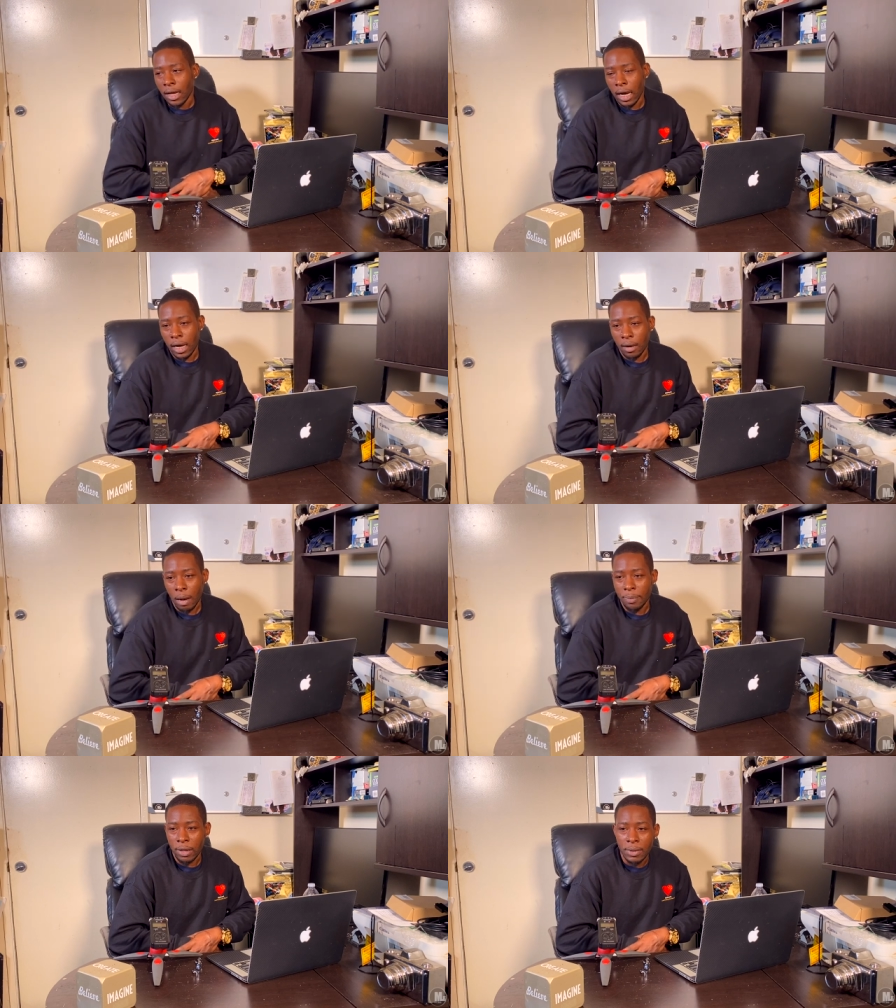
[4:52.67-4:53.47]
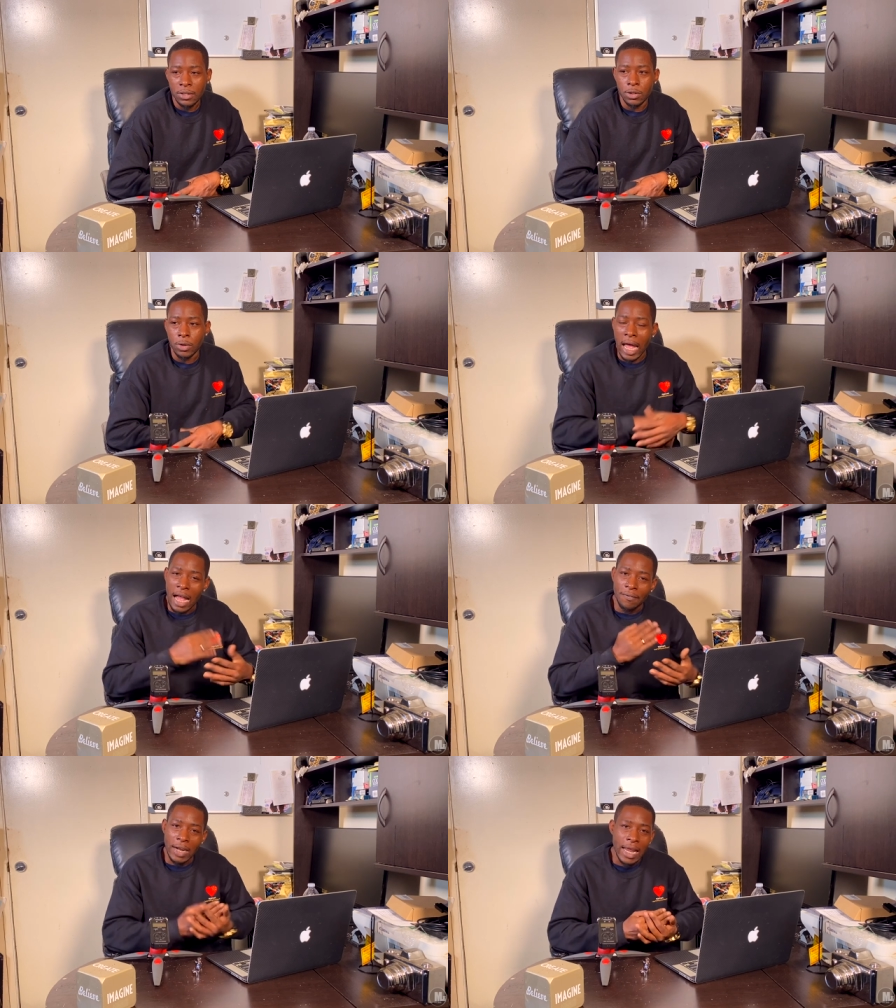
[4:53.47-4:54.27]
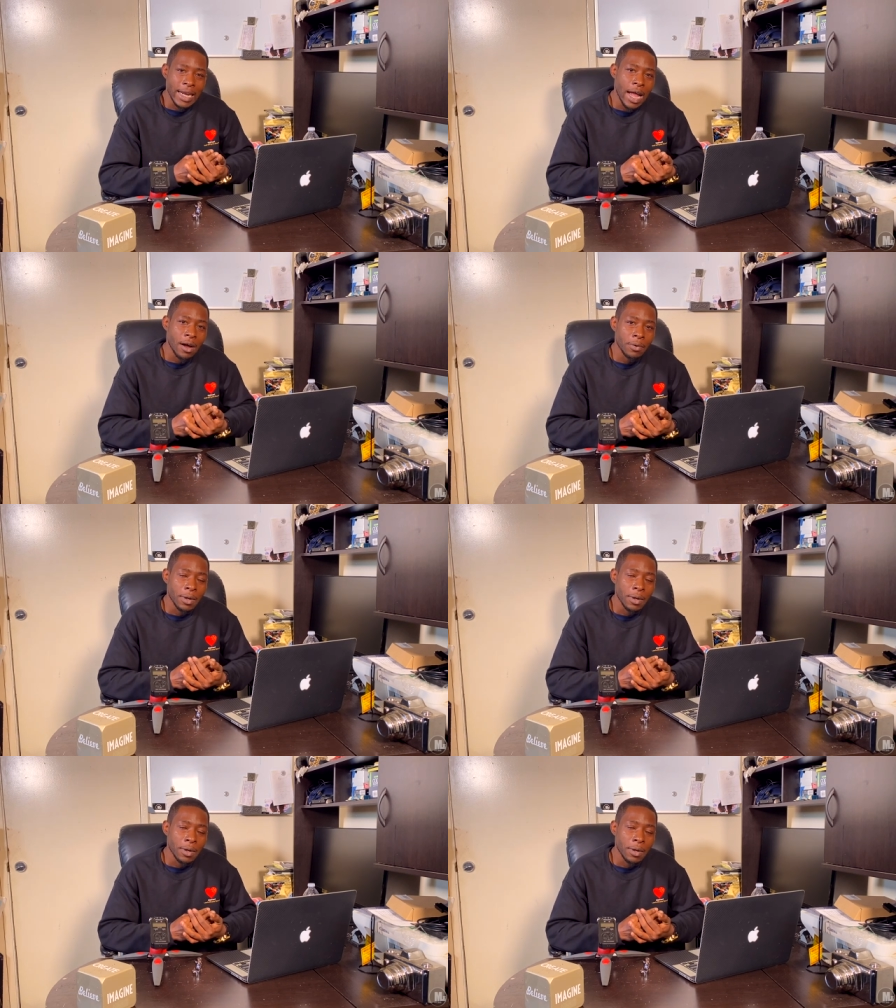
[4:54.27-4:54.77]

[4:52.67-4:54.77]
um, i pretty much do half of that now